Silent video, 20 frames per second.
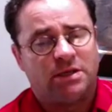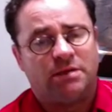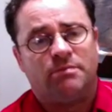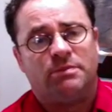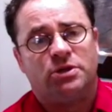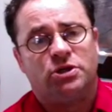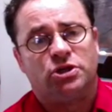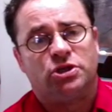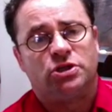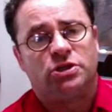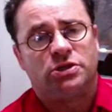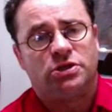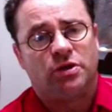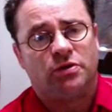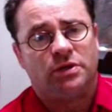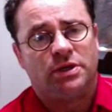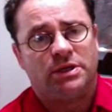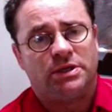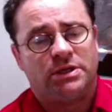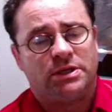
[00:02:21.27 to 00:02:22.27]
and magicians
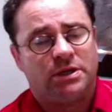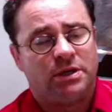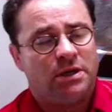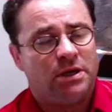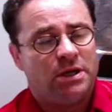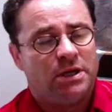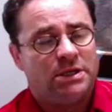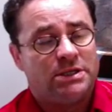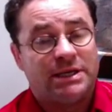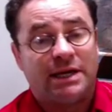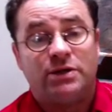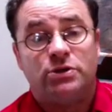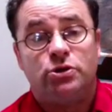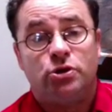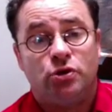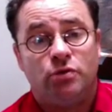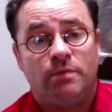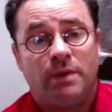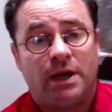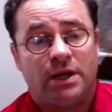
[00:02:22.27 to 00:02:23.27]
don't need to say
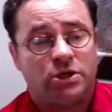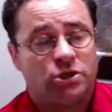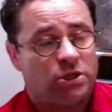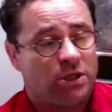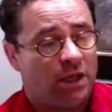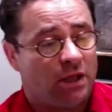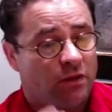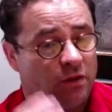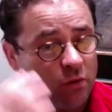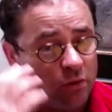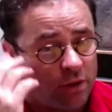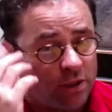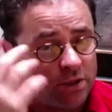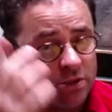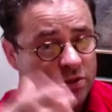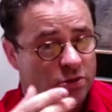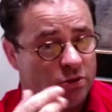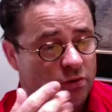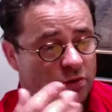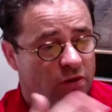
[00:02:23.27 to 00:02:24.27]
too much and let the
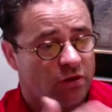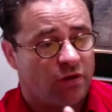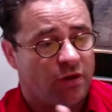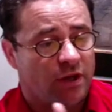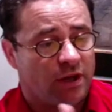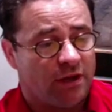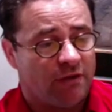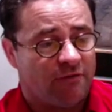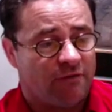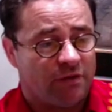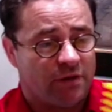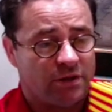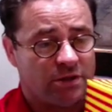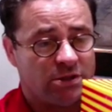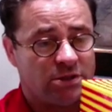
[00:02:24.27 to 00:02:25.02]
audience do the thinking for this.